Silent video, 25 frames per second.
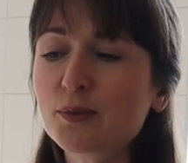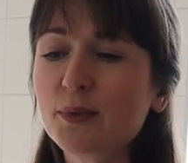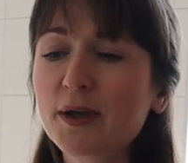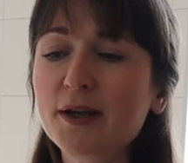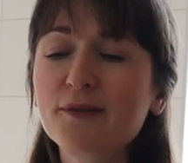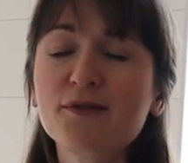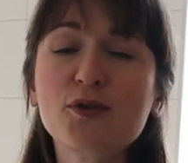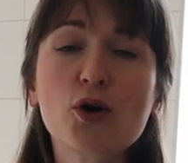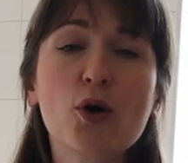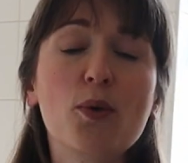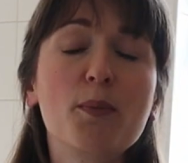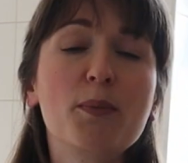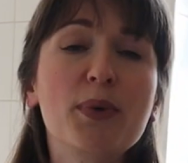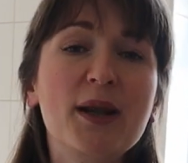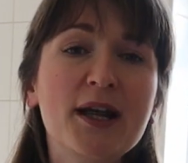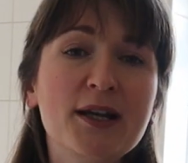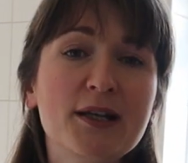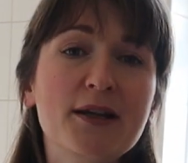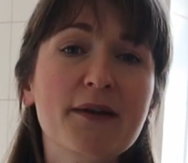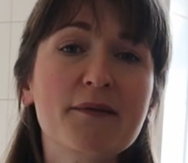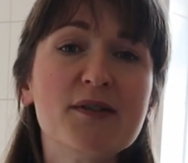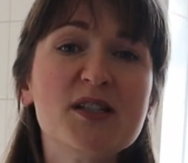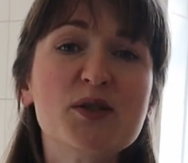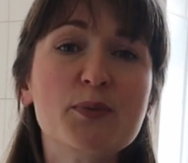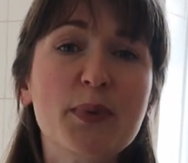We've got
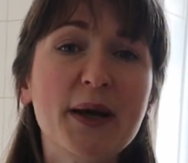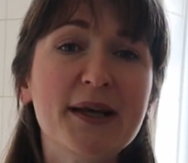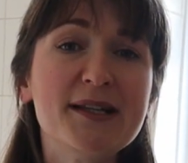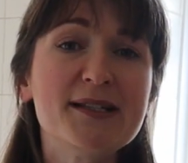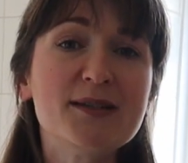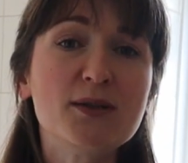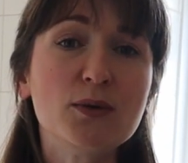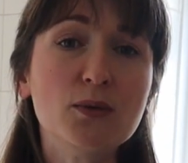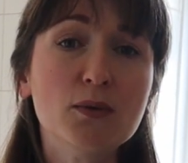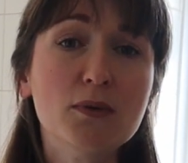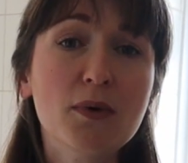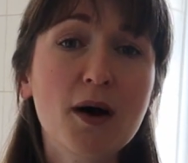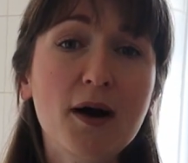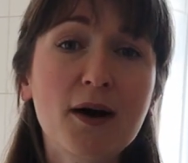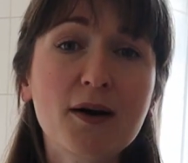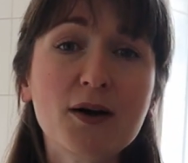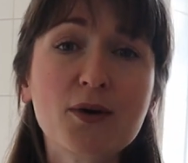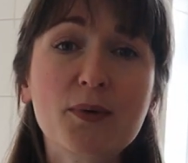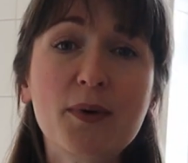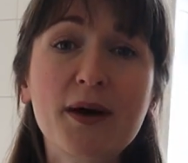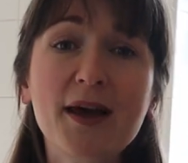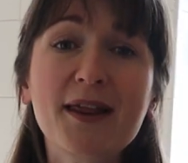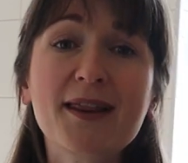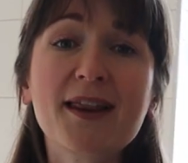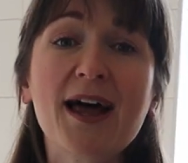plenty of space to
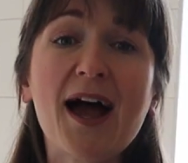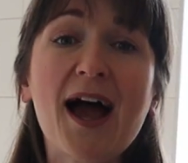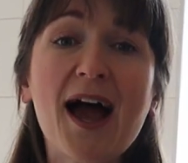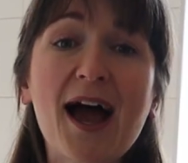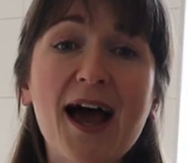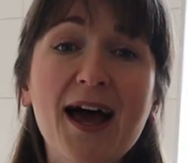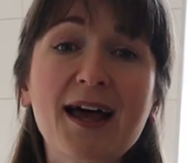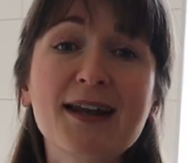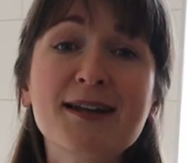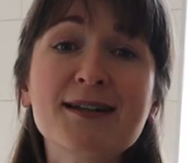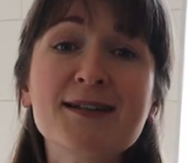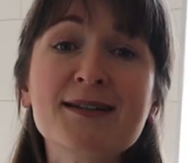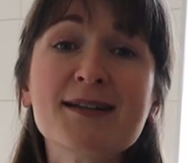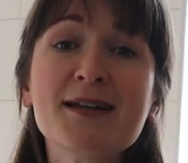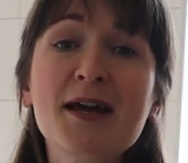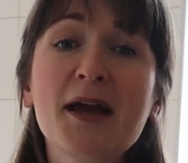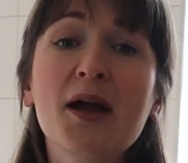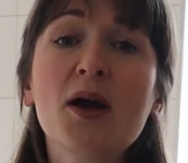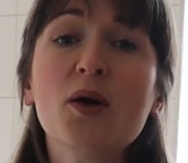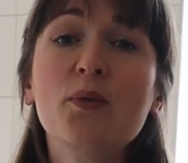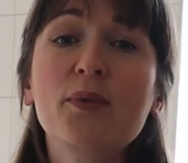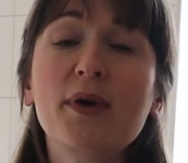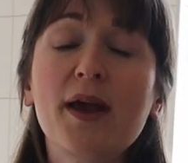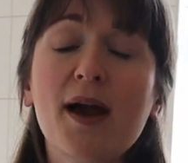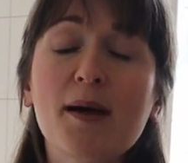work with, and
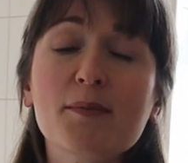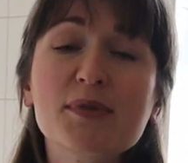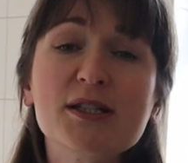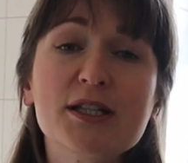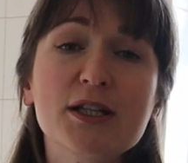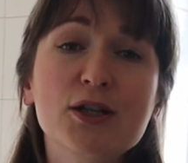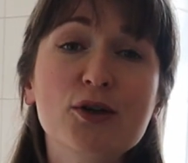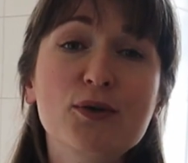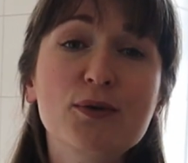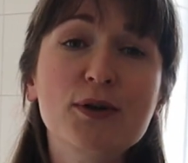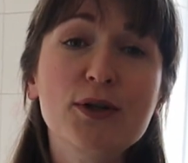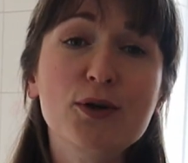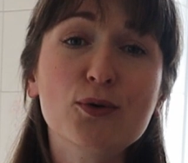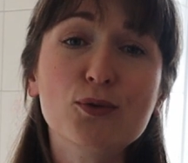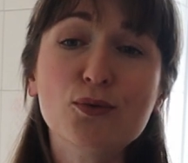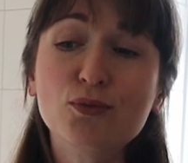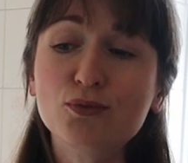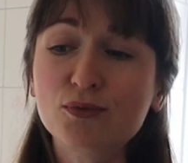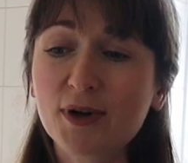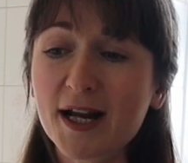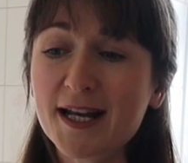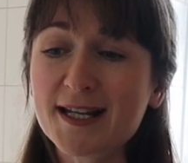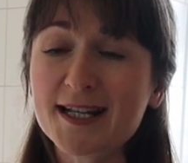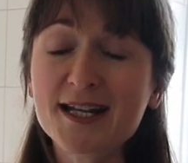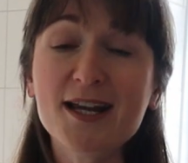we absolutely
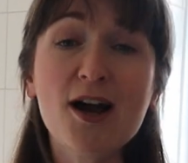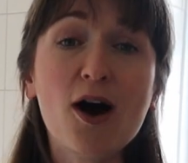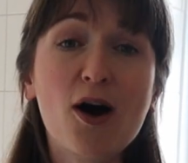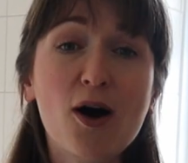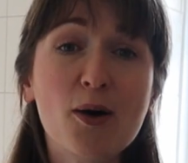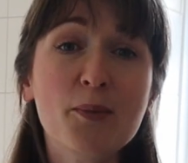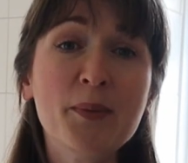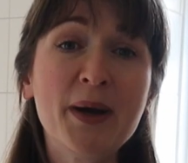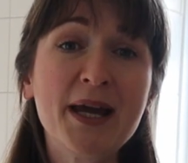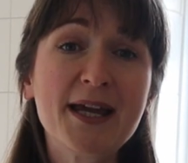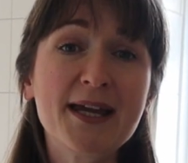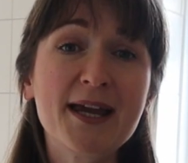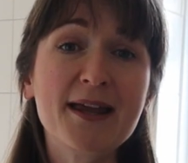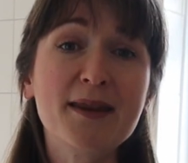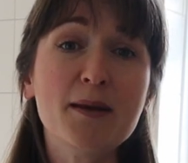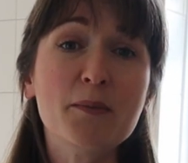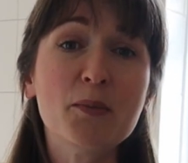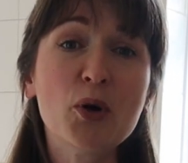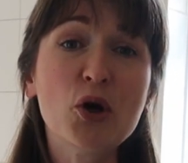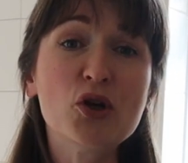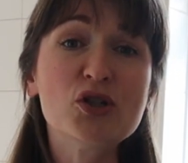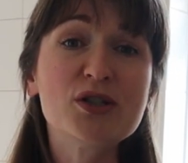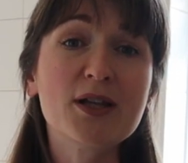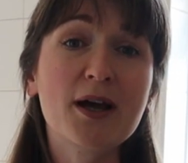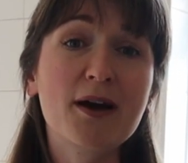already are making the
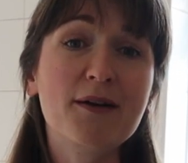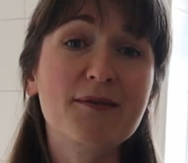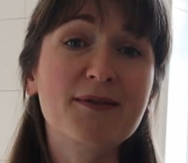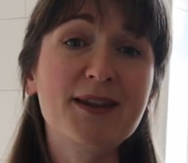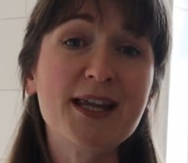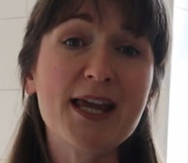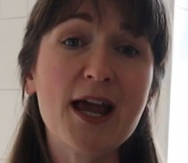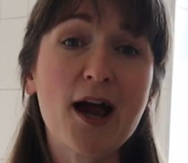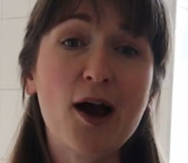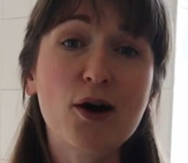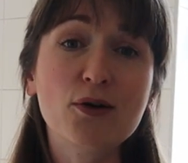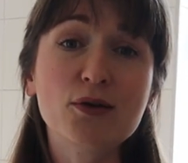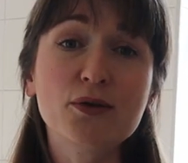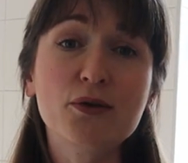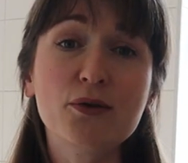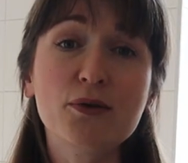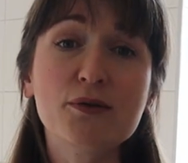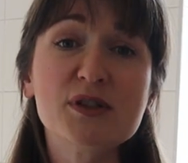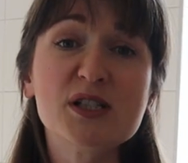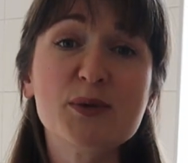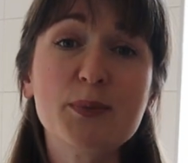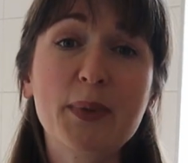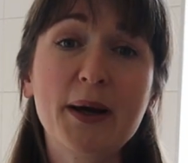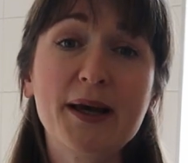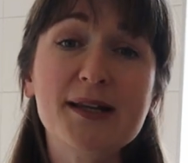most out of the
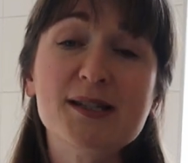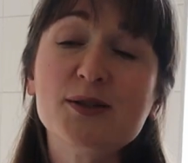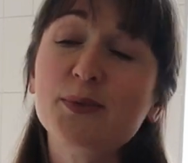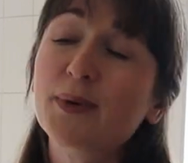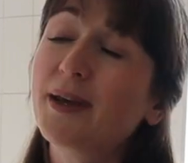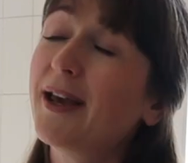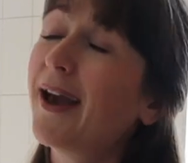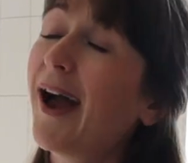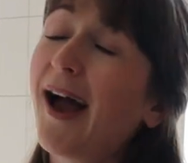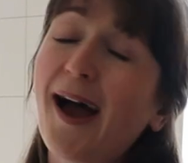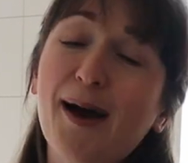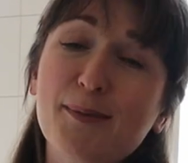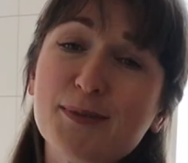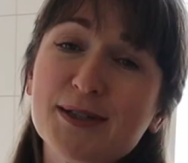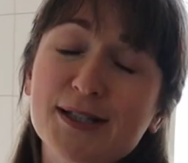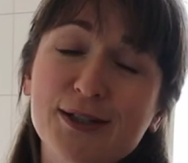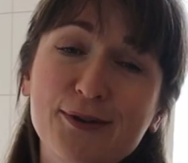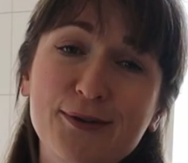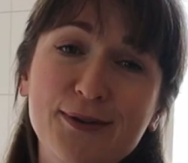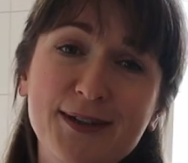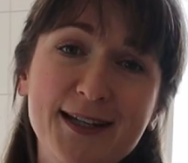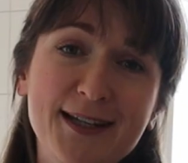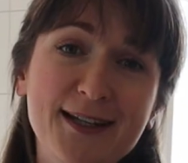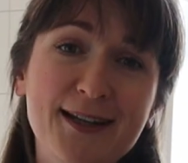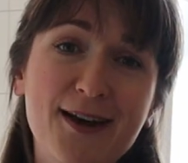outdoor space. We
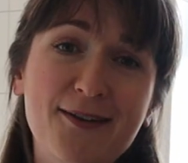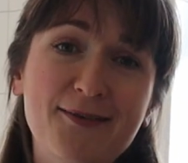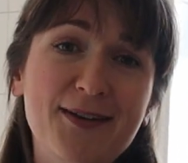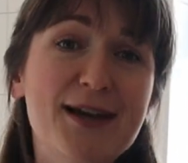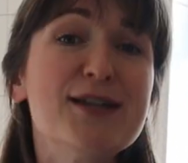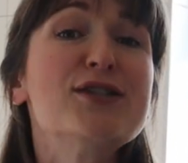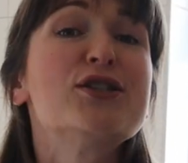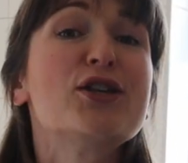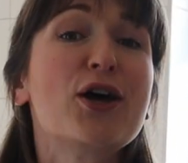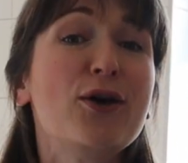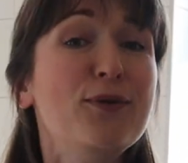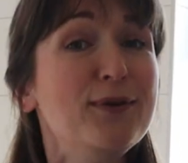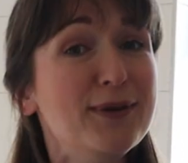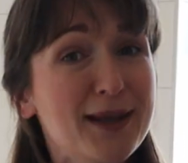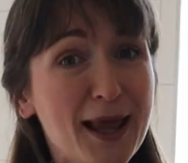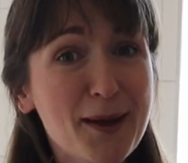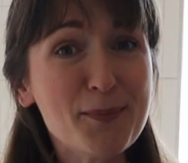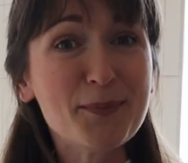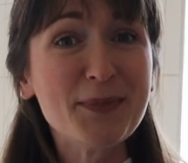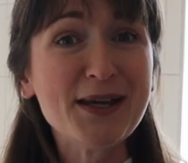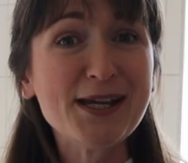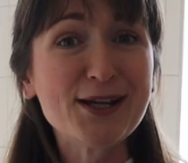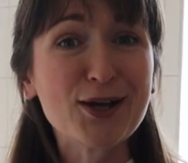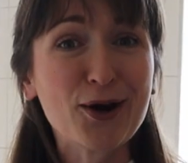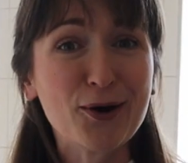absolutely love it. So
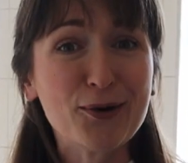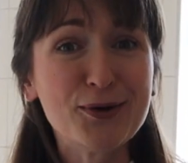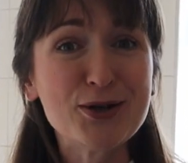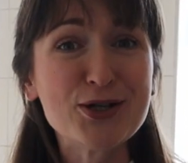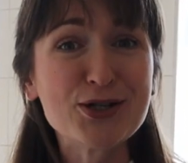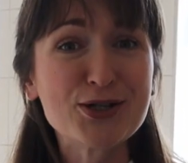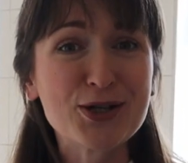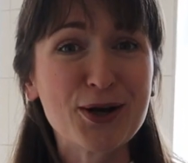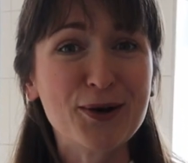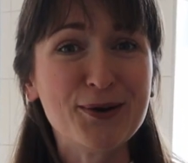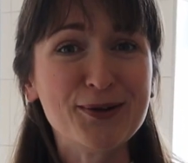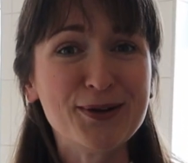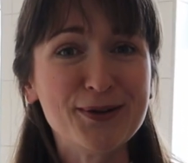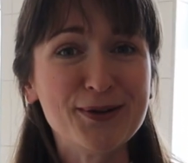let me go and show